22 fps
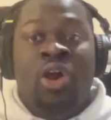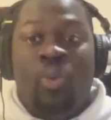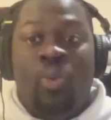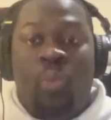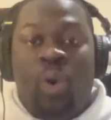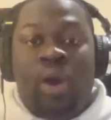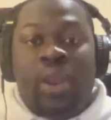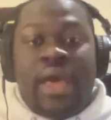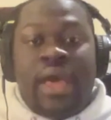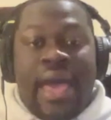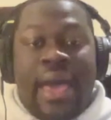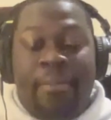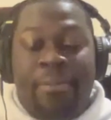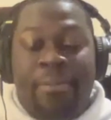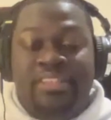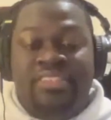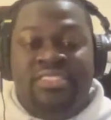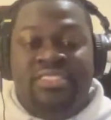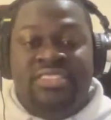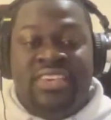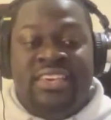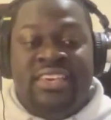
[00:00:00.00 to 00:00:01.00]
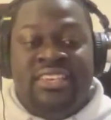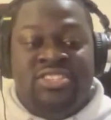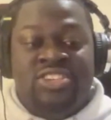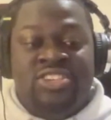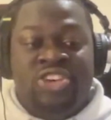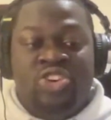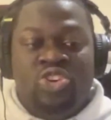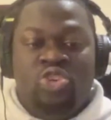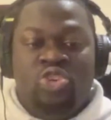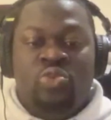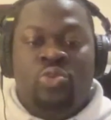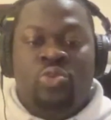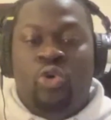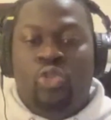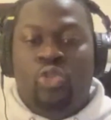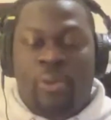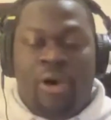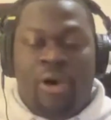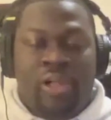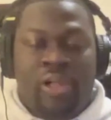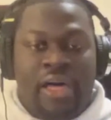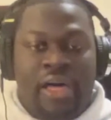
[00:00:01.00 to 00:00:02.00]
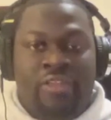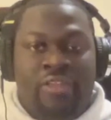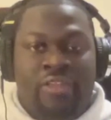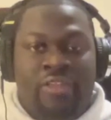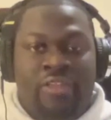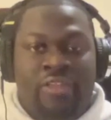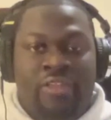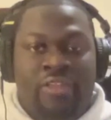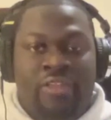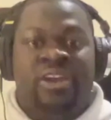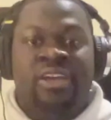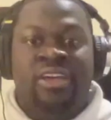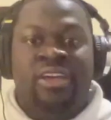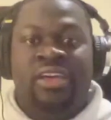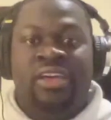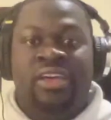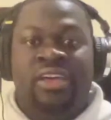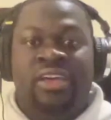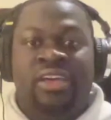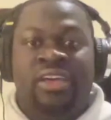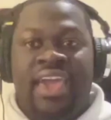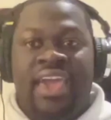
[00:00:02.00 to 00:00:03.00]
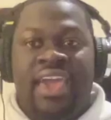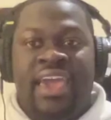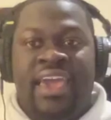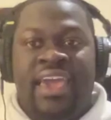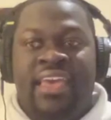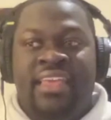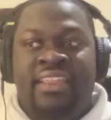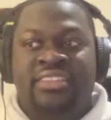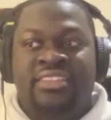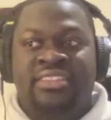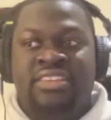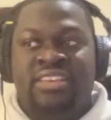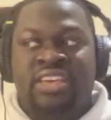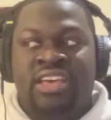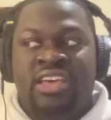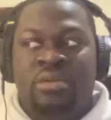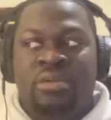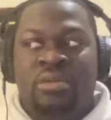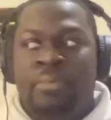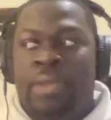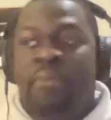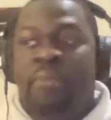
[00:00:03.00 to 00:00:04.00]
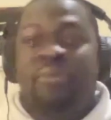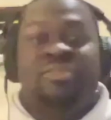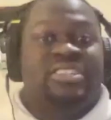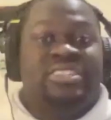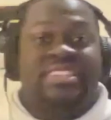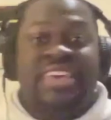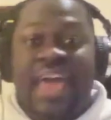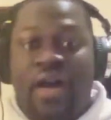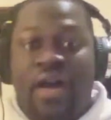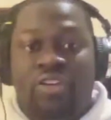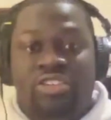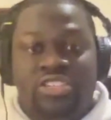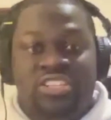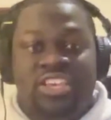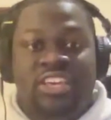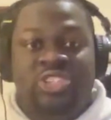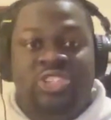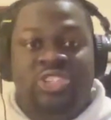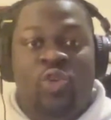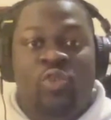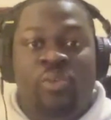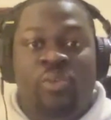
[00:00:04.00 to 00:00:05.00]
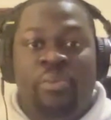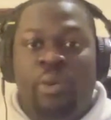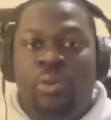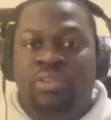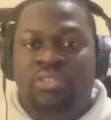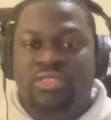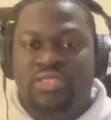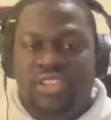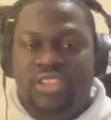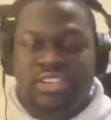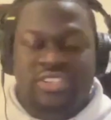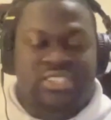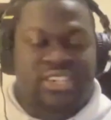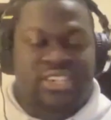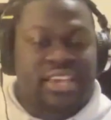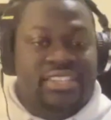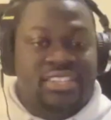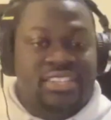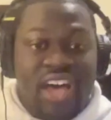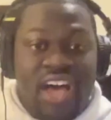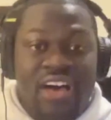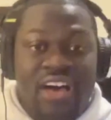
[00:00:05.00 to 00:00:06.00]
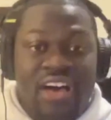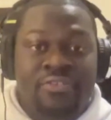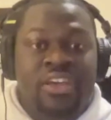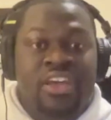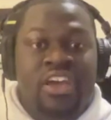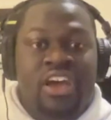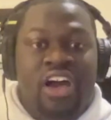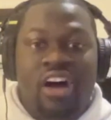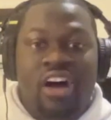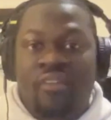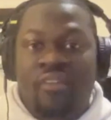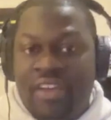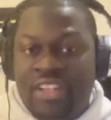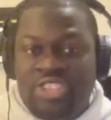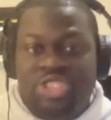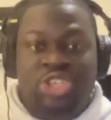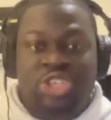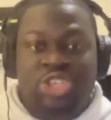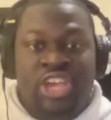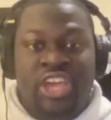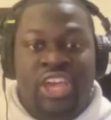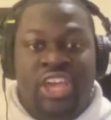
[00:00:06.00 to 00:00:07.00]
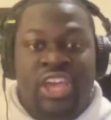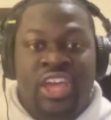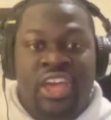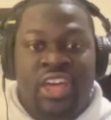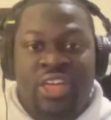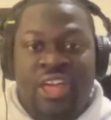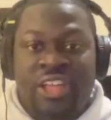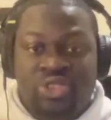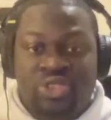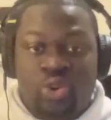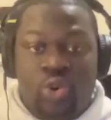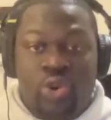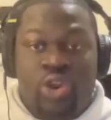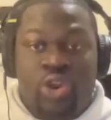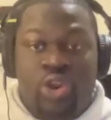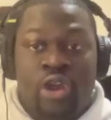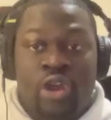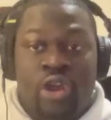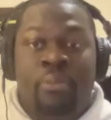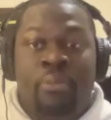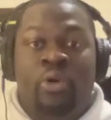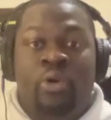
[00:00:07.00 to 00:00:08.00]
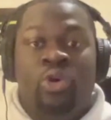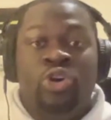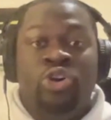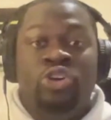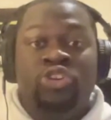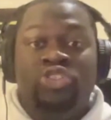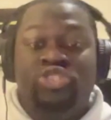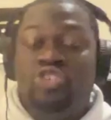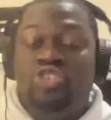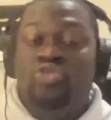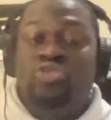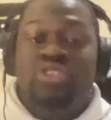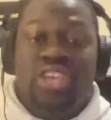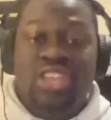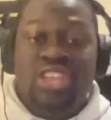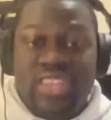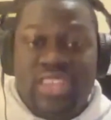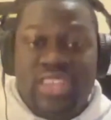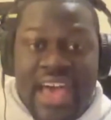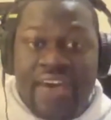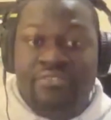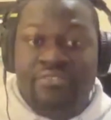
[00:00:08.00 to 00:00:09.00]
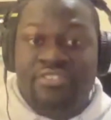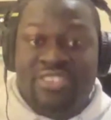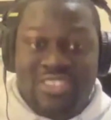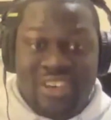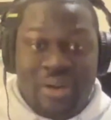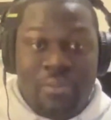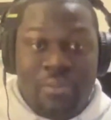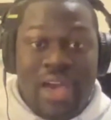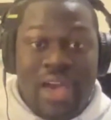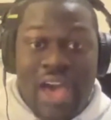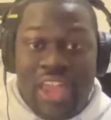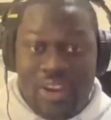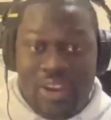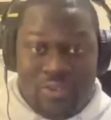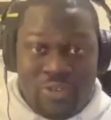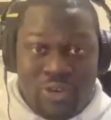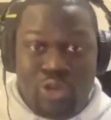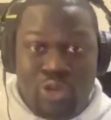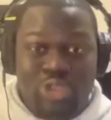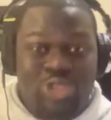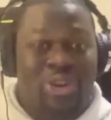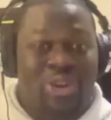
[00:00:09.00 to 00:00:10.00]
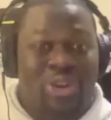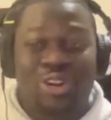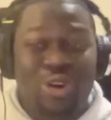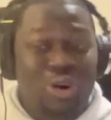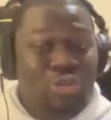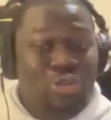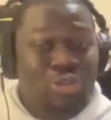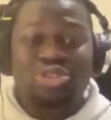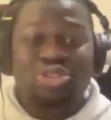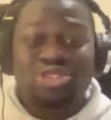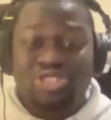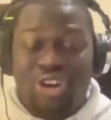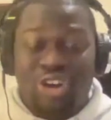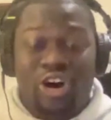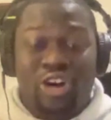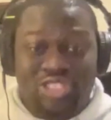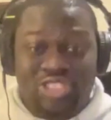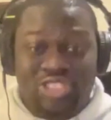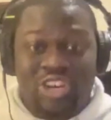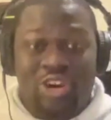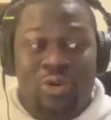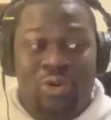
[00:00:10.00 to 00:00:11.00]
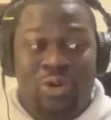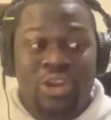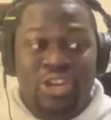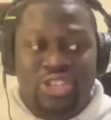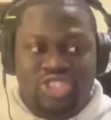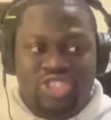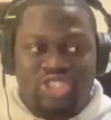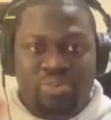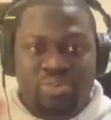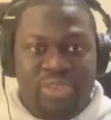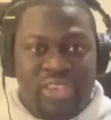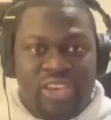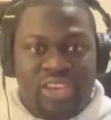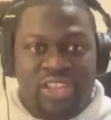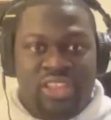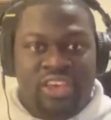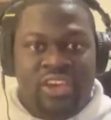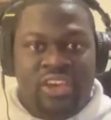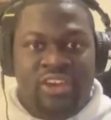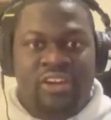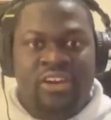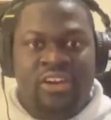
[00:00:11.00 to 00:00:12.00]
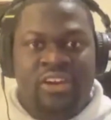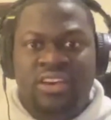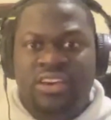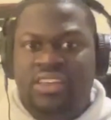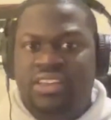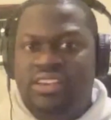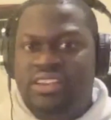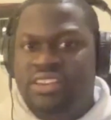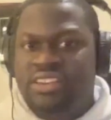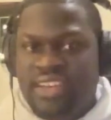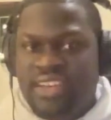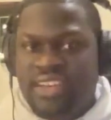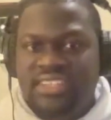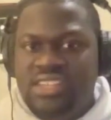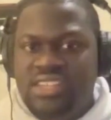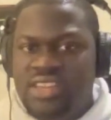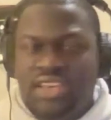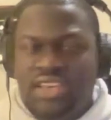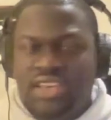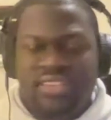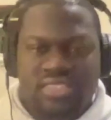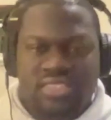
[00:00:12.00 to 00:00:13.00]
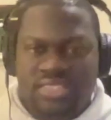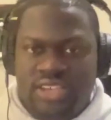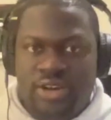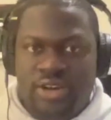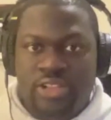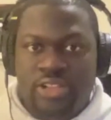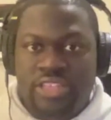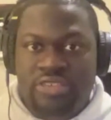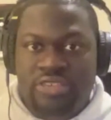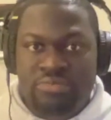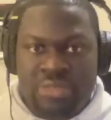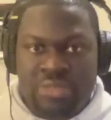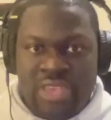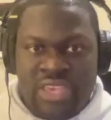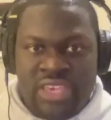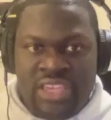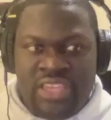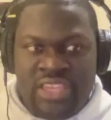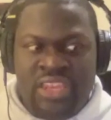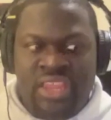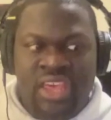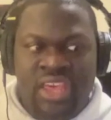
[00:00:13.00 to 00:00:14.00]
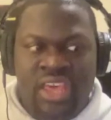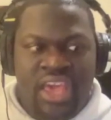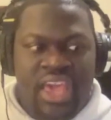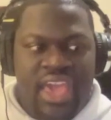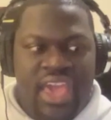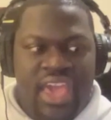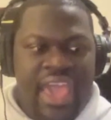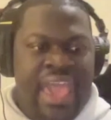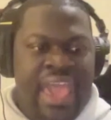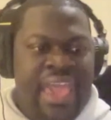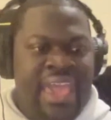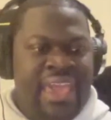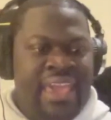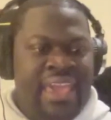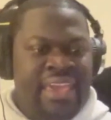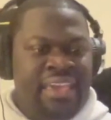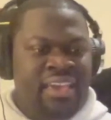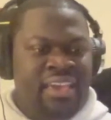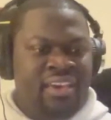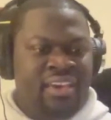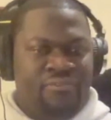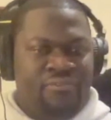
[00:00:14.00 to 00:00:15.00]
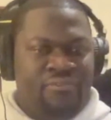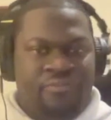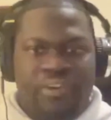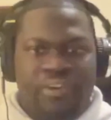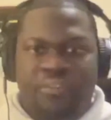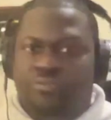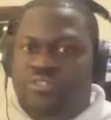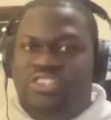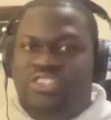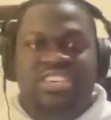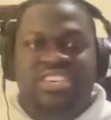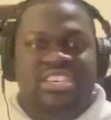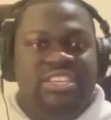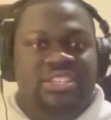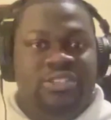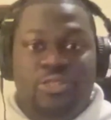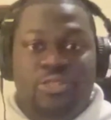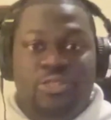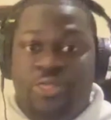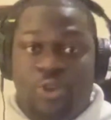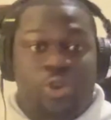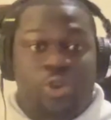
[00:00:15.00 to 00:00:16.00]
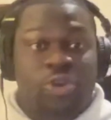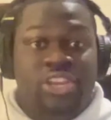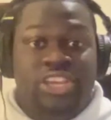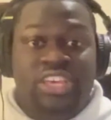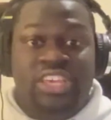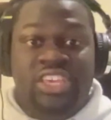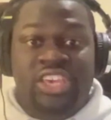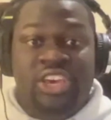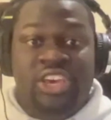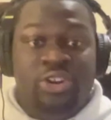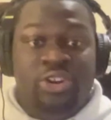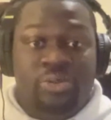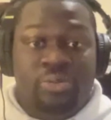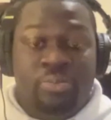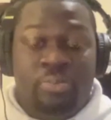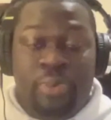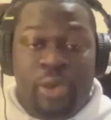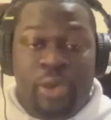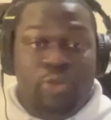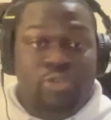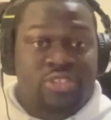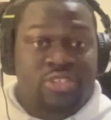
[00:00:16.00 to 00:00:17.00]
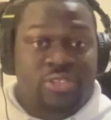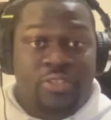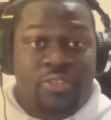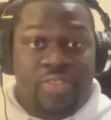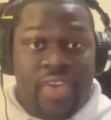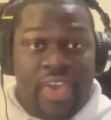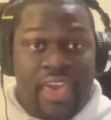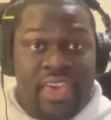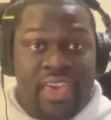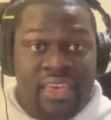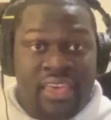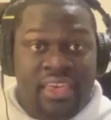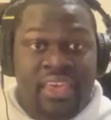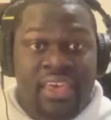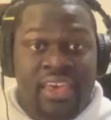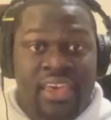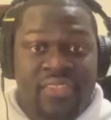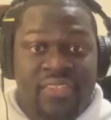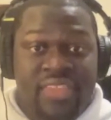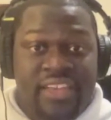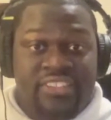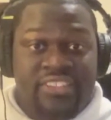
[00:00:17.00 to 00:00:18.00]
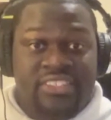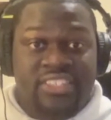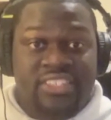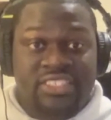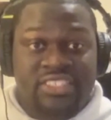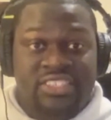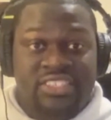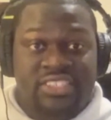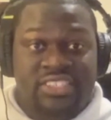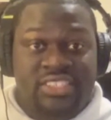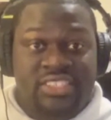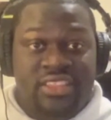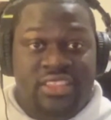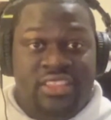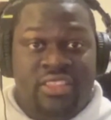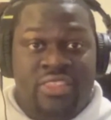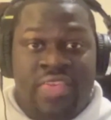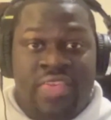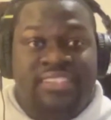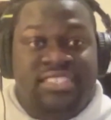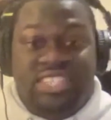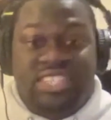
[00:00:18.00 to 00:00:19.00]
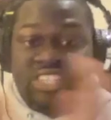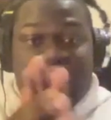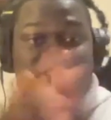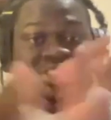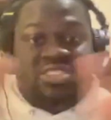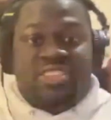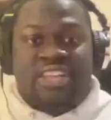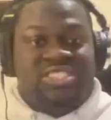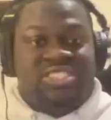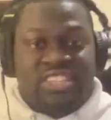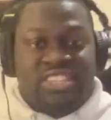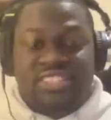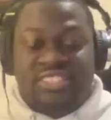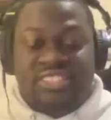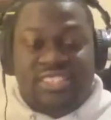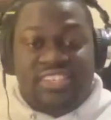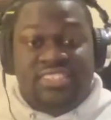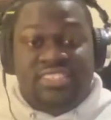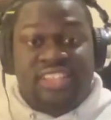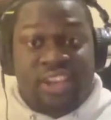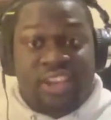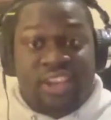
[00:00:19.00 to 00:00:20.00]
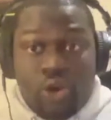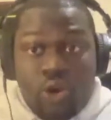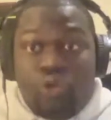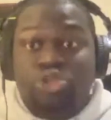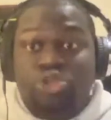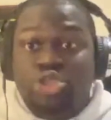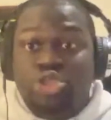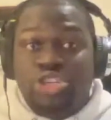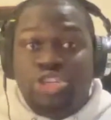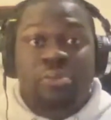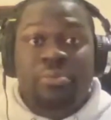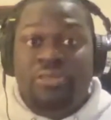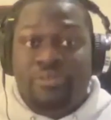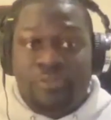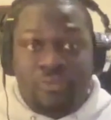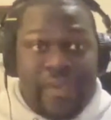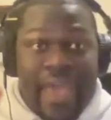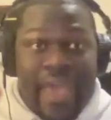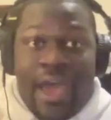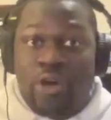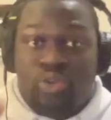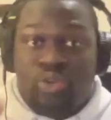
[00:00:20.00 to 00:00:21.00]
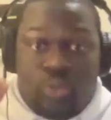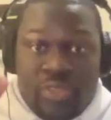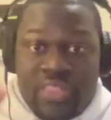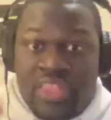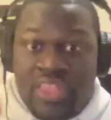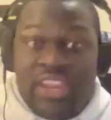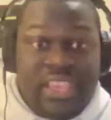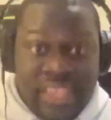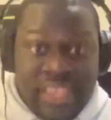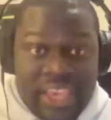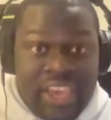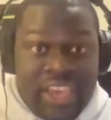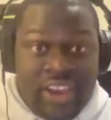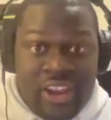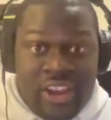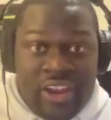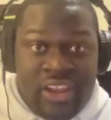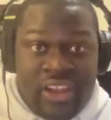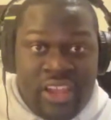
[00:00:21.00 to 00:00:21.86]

What happens is you roll the ball out there and maybe the talent takes over, but when things get tough, eventually it's going to crumble. So you need to have some kind of culture. And culture also, to be clear, doesn't necessarily mean a 15, 30-year built thing that's consistent. That's consistent. Yep. Culture can be found within a year.